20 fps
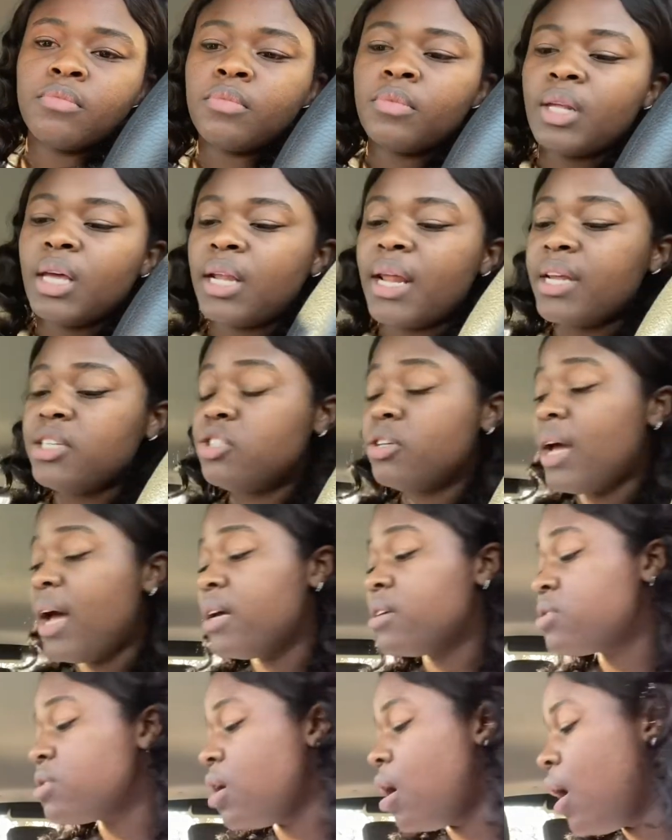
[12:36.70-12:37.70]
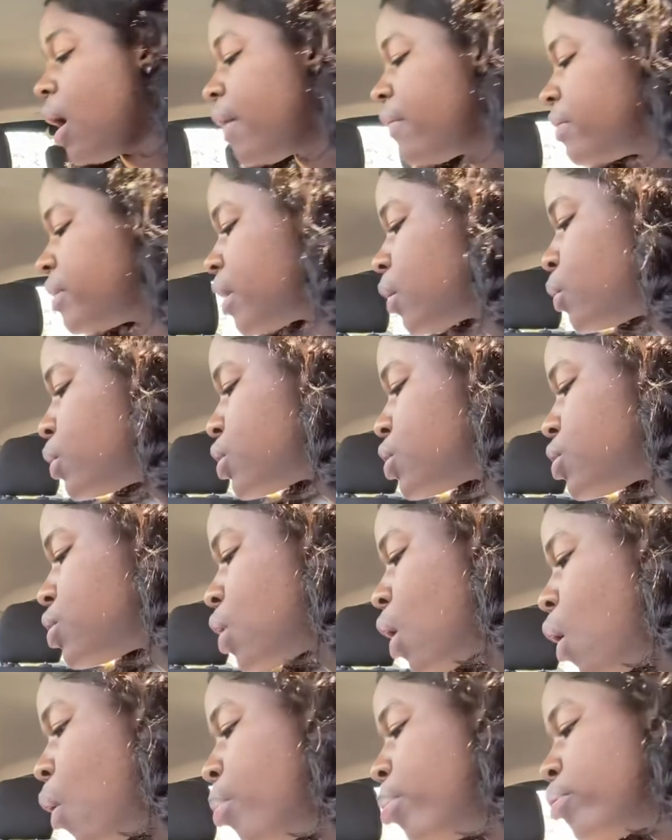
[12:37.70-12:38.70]
And as you guys saw, everything was
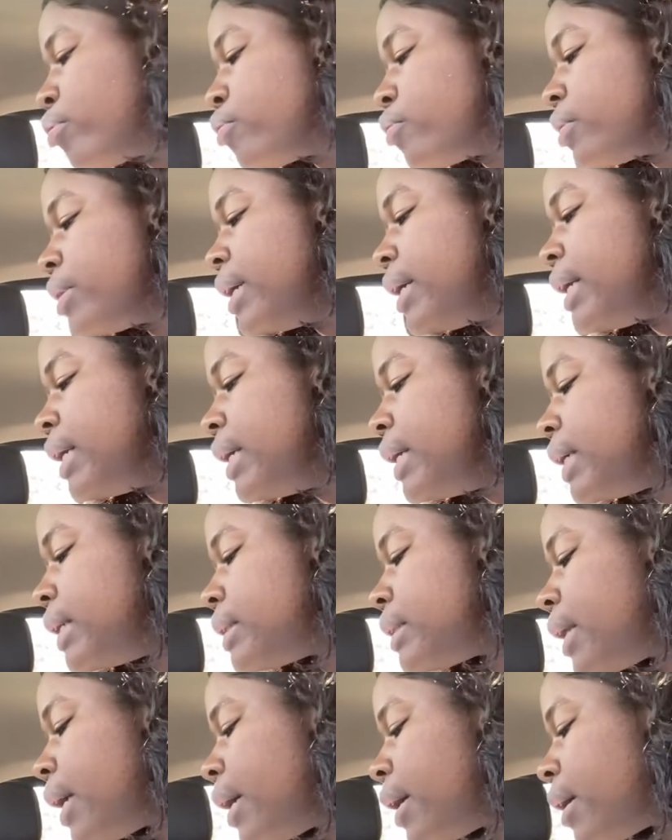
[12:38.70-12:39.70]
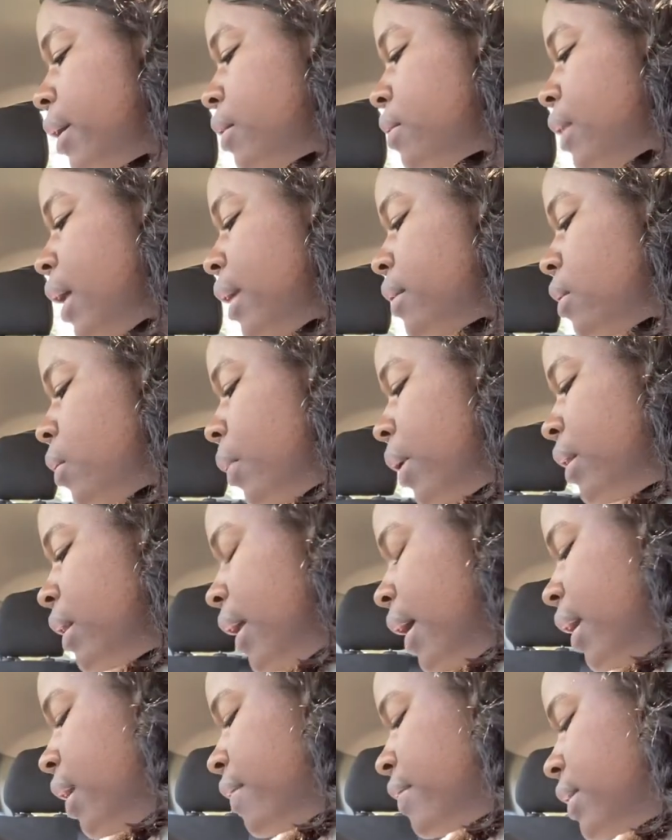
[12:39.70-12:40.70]
so pretty in there. Like, the way they
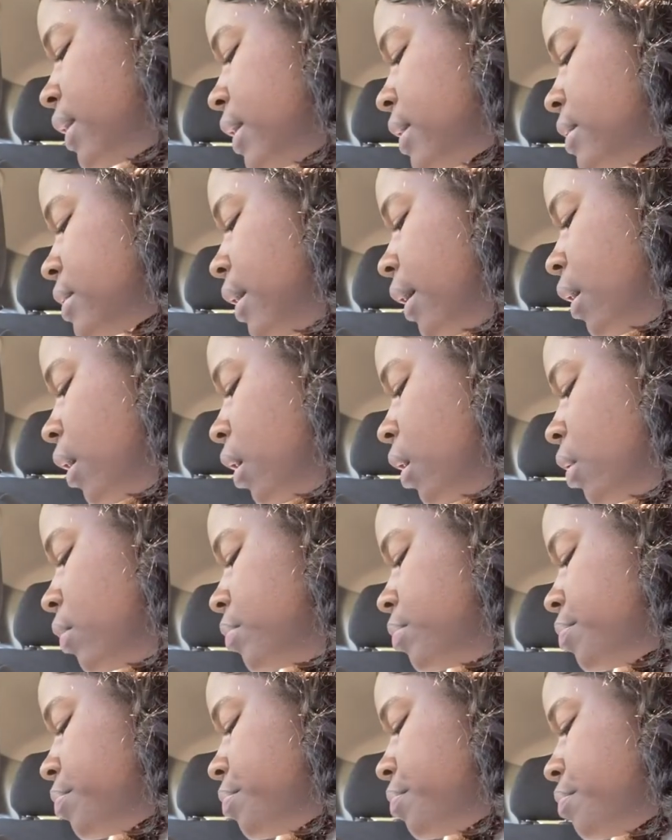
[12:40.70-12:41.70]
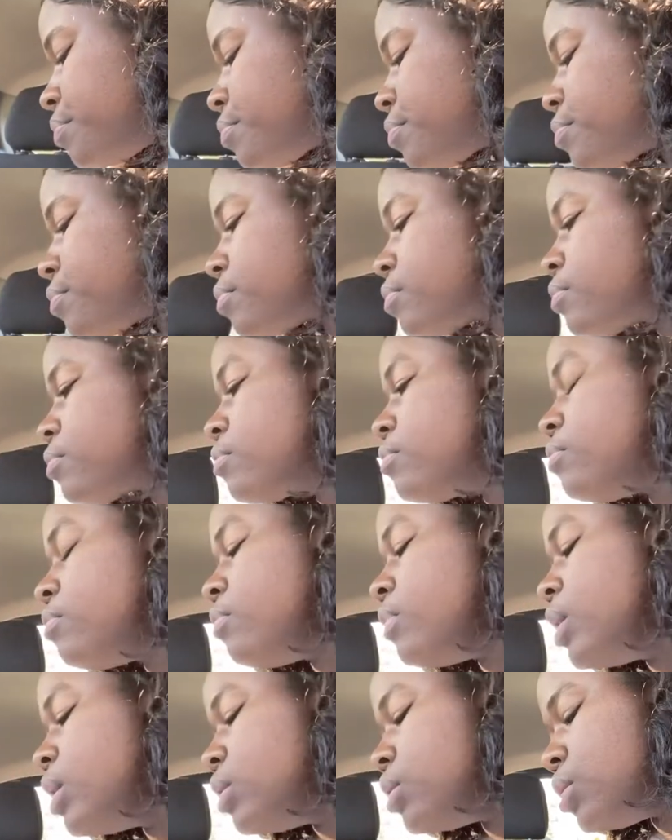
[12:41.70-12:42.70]
had everything set up,
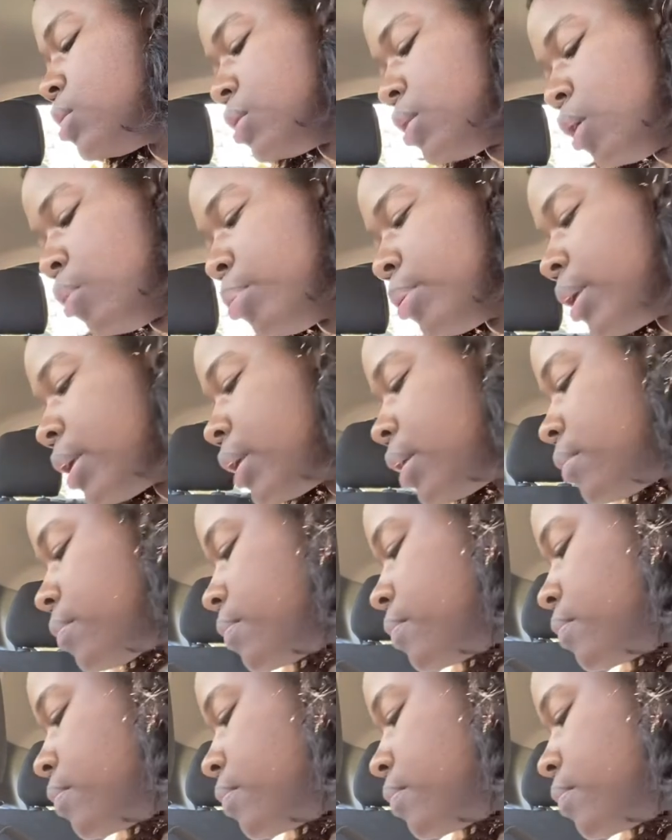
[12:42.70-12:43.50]
so pretty.